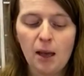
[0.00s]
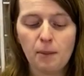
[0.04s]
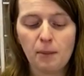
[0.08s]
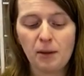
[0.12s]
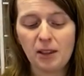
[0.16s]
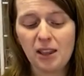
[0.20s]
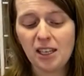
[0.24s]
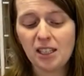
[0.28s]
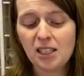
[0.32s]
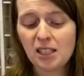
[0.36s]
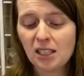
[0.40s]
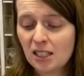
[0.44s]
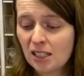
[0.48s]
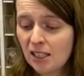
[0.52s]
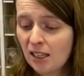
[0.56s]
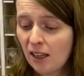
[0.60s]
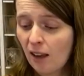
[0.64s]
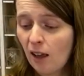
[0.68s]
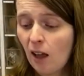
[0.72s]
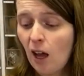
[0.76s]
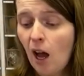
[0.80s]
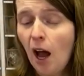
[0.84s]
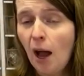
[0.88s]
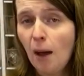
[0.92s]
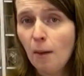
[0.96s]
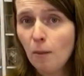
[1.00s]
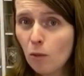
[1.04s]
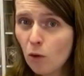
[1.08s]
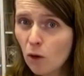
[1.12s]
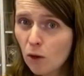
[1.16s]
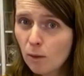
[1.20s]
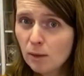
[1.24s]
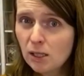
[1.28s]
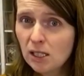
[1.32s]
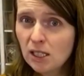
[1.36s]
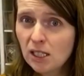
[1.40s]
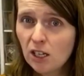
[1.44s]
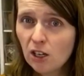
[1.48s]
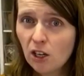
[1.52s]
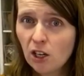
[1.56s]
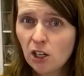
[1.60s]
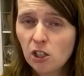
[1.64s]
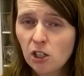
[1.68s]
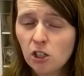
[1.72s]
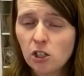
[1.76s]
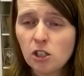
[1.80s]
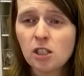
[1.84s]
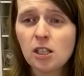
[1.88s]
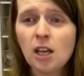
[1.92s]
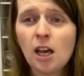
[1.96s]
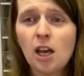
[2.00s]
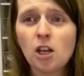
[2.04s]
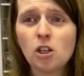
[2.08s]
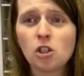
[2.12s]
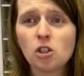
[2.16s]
But this is going to cut more materials.